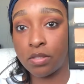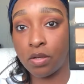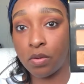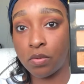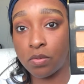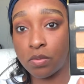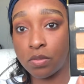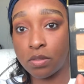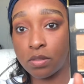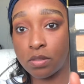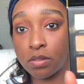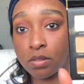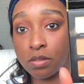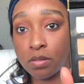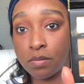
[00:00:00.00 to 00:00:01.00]
gold.
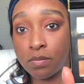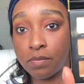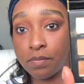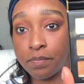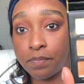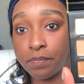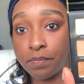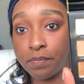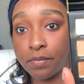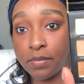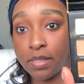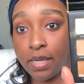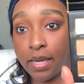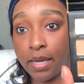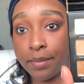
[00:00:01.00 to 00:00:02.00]

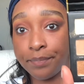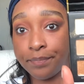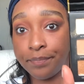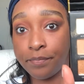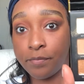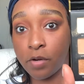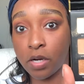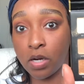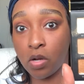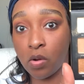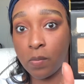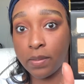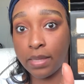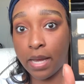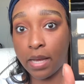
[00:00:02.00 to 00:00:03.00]
Yeah, we're going to go
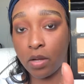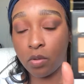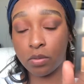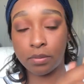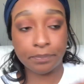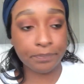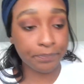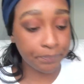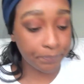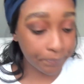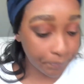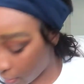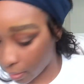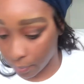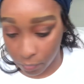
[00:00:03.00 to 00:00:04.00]
in with that gold.
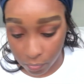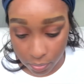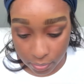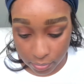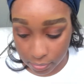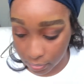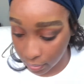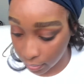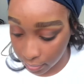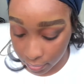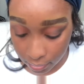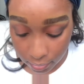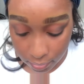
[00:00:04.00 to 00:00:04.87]
I'm going to take